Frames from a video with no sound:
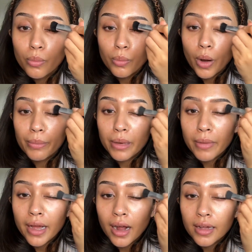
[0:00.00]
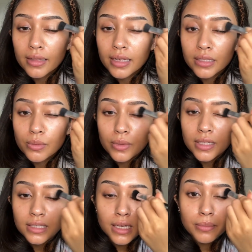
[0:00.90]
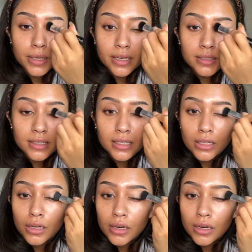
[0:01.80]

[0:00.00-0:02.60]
Prepping my eyelids with some concealer,